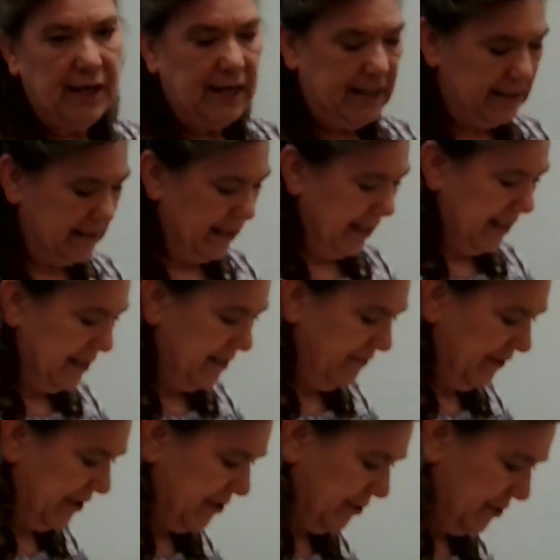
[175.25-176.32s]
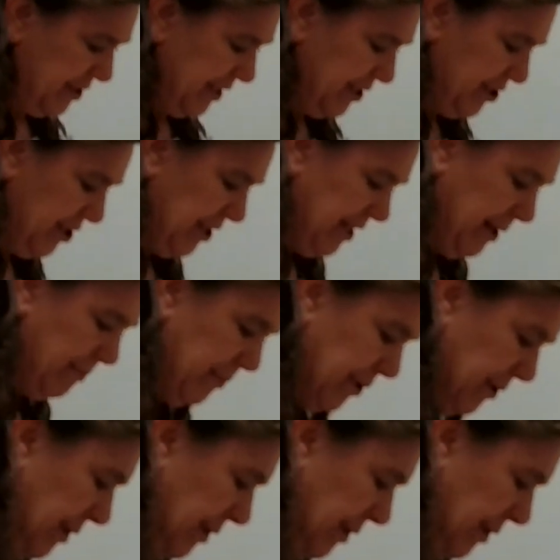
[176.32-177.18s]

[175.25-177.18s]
a scientific notation number.